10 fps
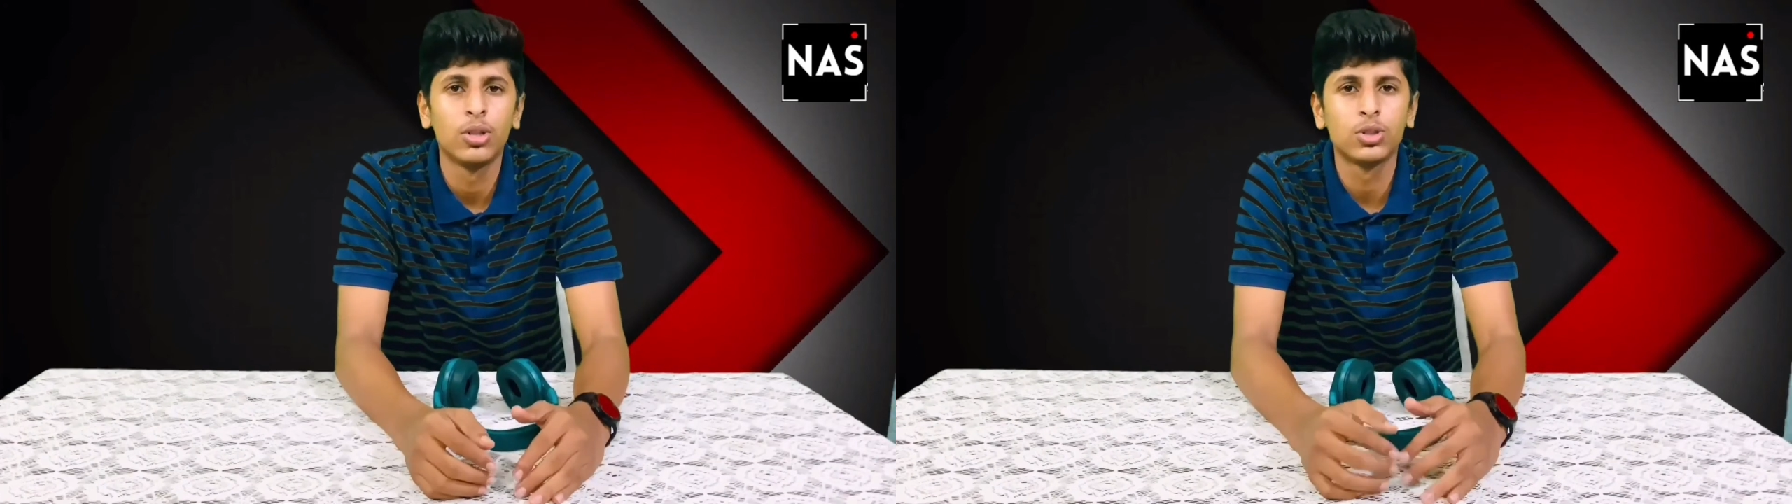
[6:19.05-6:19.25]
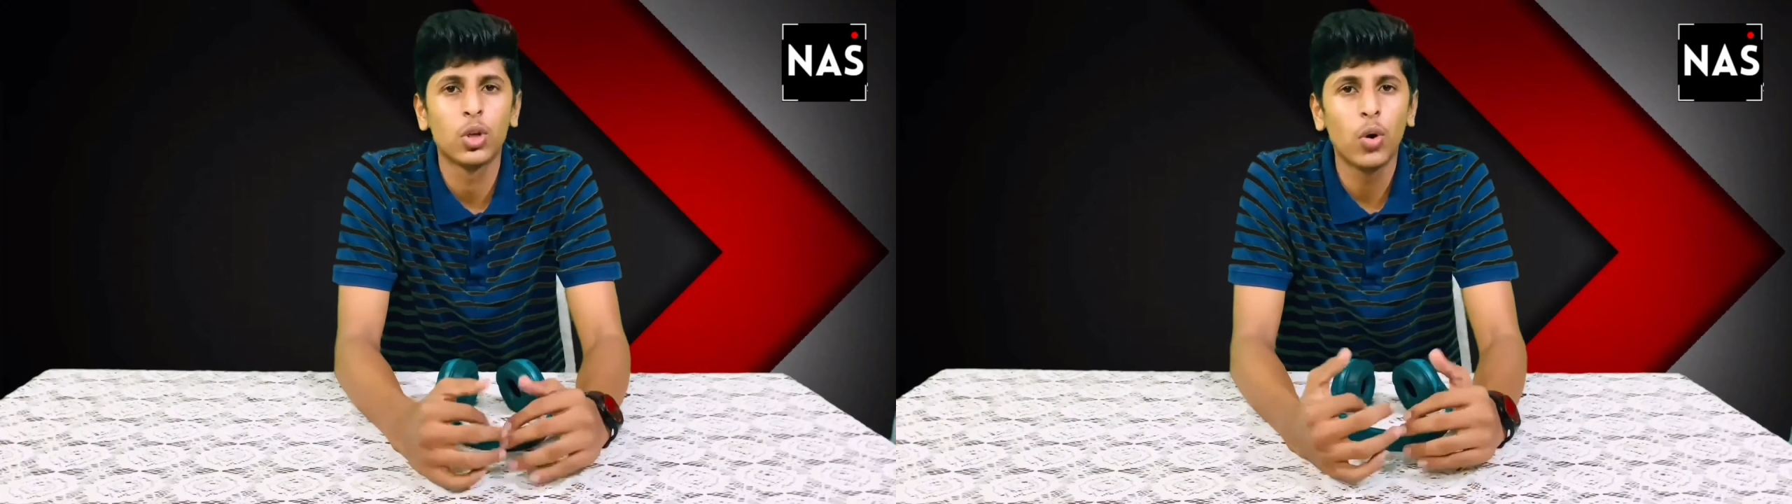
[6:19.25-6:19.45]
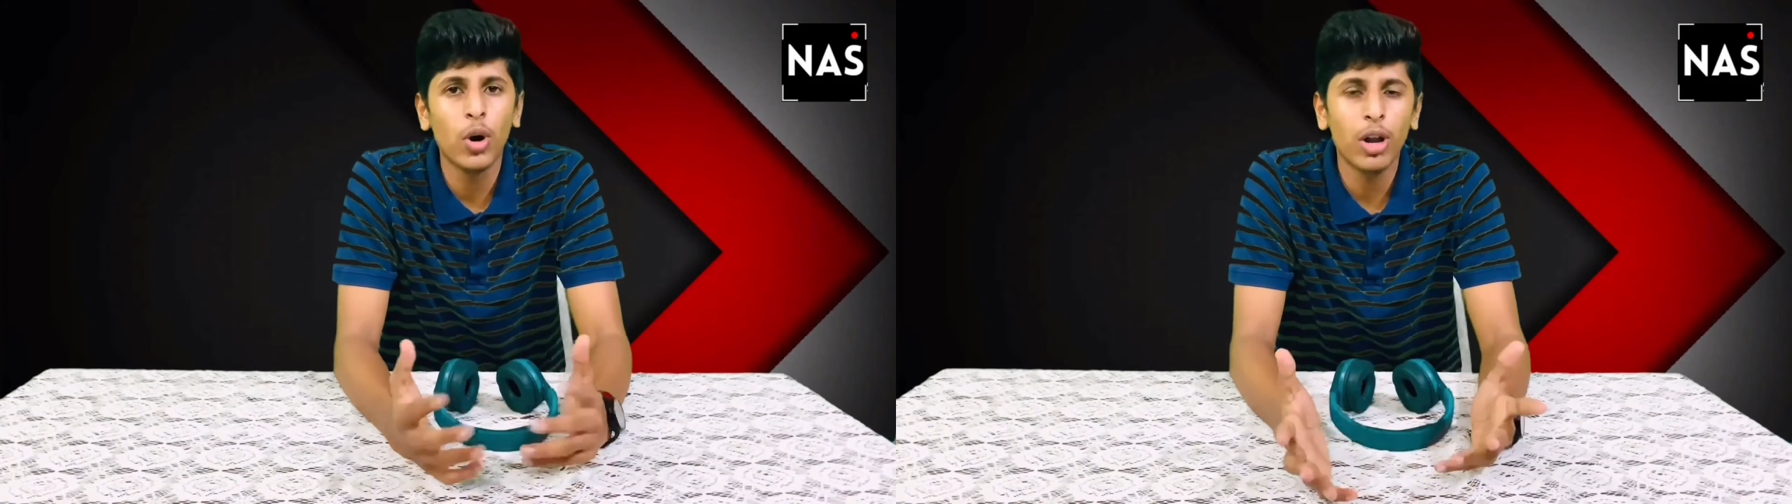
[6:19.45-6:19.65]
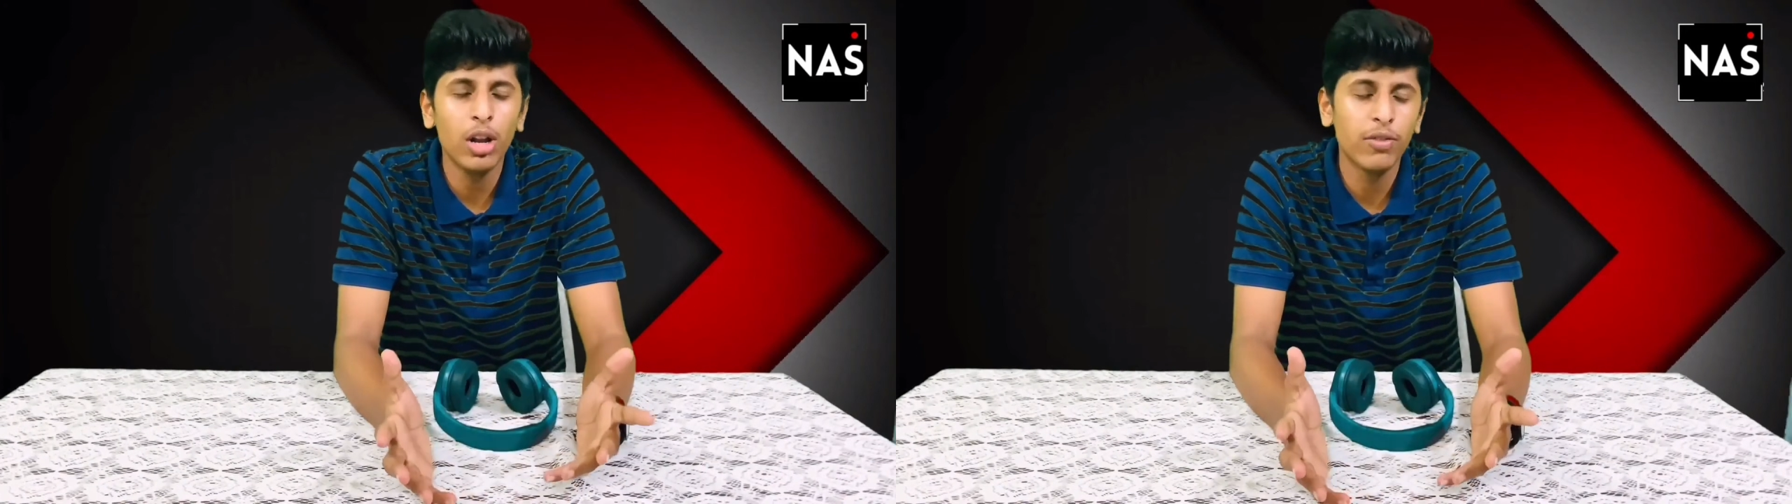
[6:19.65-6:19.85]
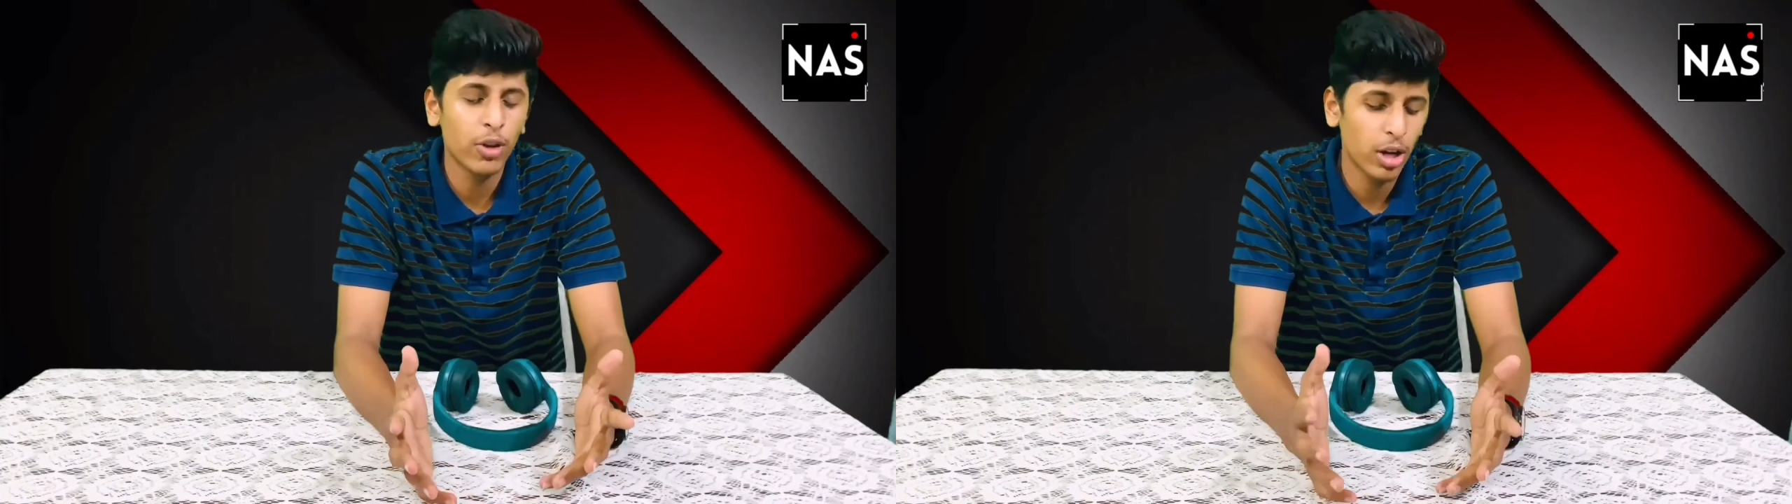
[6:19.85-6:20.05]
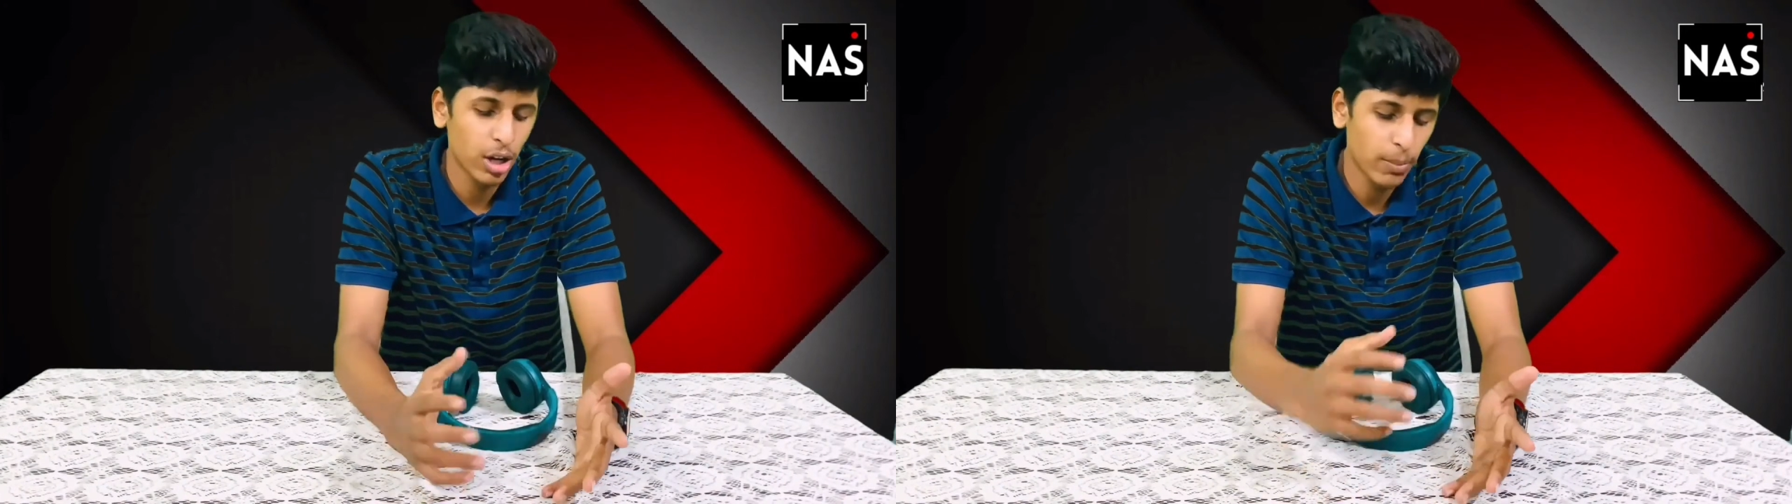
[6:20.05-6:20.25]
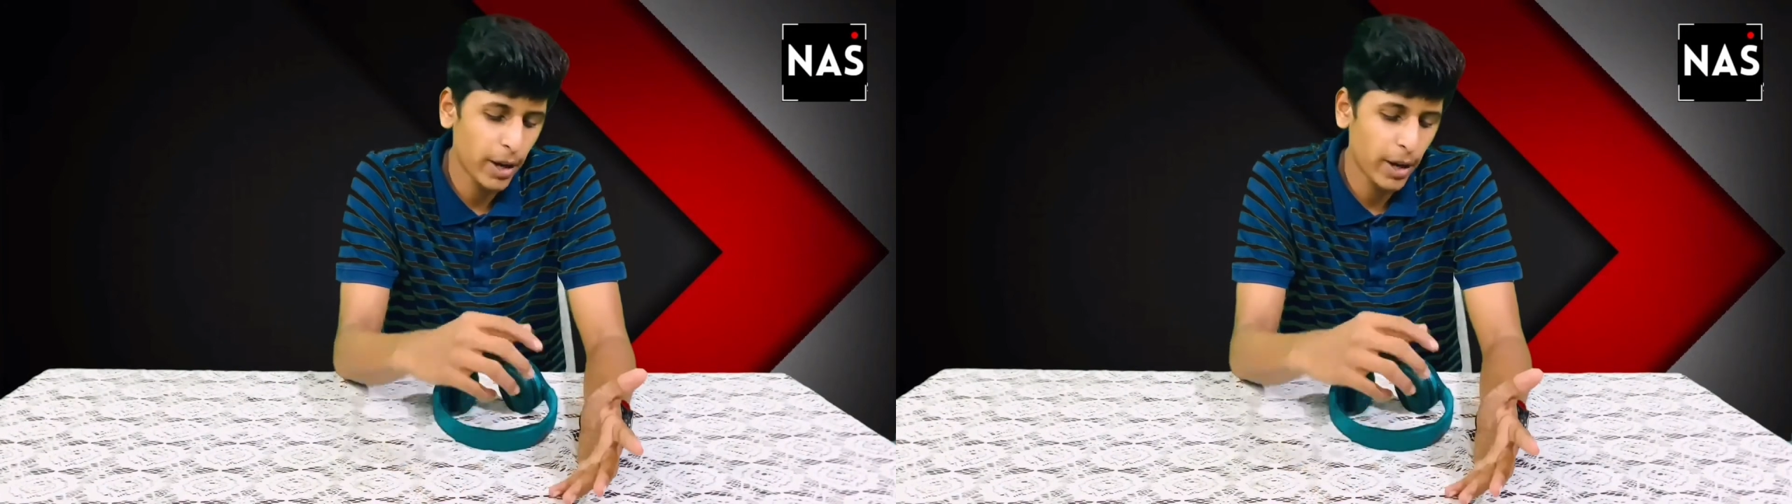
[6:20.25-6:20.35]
So overall, if you are